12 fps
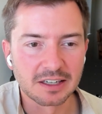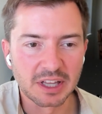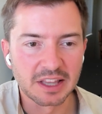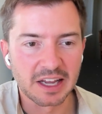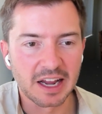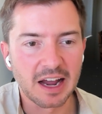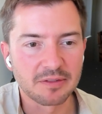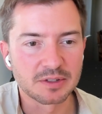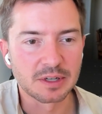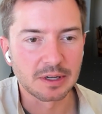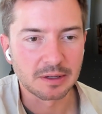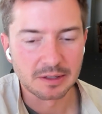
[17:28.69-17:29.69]
And then they have
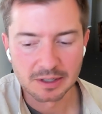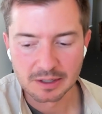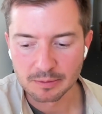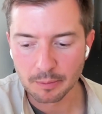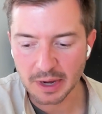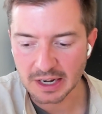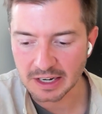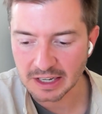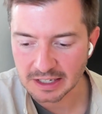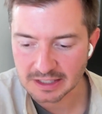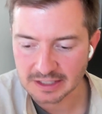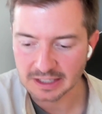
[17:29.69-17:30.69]
to
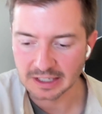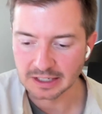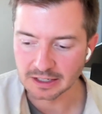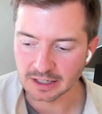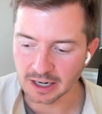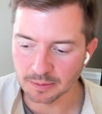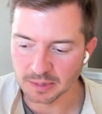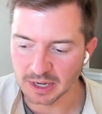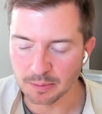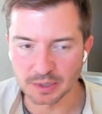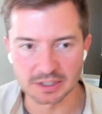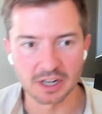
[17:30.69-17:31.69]
maintenance and
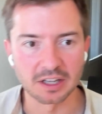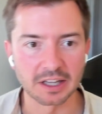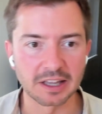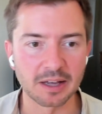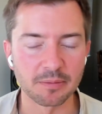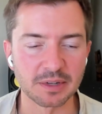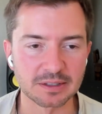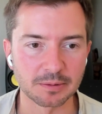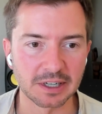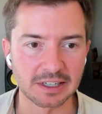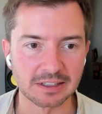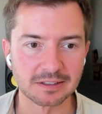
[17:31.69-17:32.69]
upkeep is all on them as
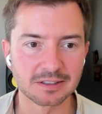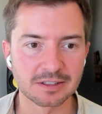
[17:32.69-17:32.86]
well.